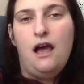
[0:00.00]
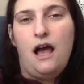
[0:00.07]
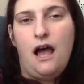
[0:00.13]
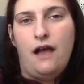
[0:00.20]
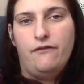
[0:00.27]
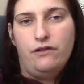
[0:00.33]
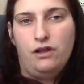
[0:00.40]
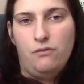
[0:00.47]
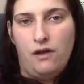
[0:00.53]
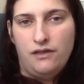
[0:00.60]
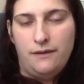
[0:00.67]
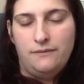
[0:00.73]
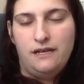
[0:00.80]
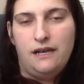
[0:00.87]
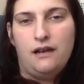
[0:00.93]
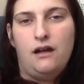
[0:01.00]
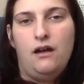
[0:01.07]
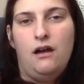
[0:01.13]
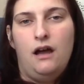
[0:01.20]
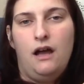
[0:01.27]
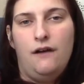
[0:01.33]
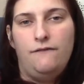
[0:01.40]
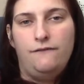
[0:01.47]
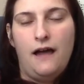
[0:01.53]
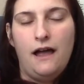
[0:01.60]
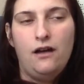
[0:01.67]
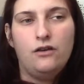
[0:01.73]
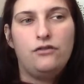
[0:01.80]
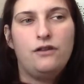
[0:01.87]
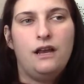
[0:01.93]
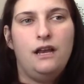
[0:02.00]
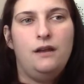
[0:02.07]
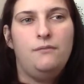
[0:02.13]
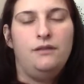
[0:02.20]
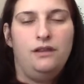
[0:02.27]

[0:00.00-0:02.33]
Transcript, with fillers: I really want them to get a file created,